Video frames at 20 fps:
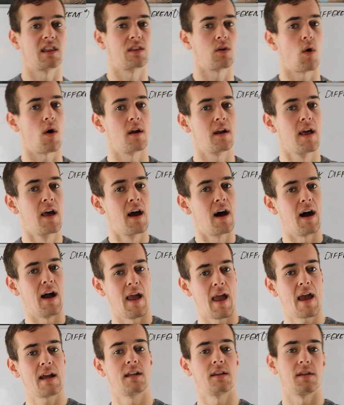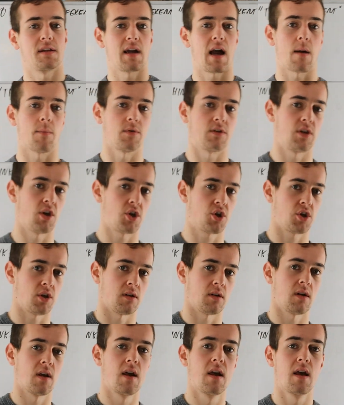of thought ahead of the
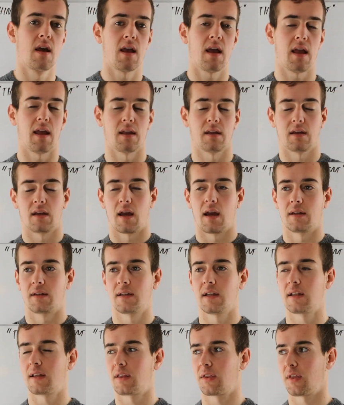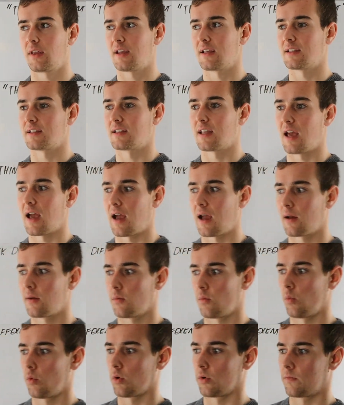competition, and uh, did things
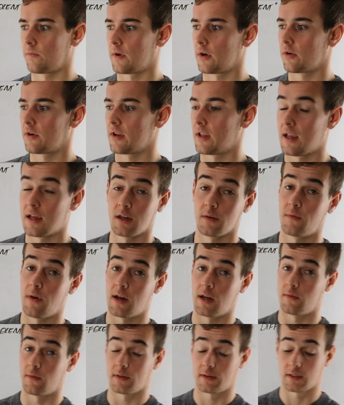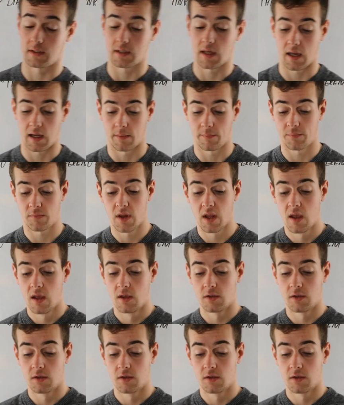that were very innovative at the time.